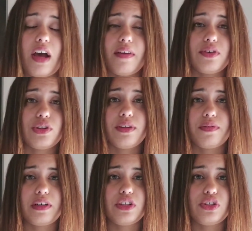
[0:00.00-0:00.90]
after the
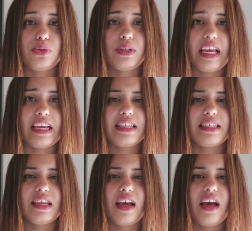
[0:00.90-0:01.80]
first 2
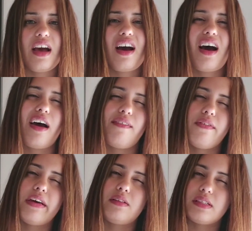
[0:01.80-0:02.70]
days, I
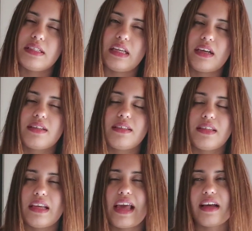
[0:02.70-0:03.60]
felt sick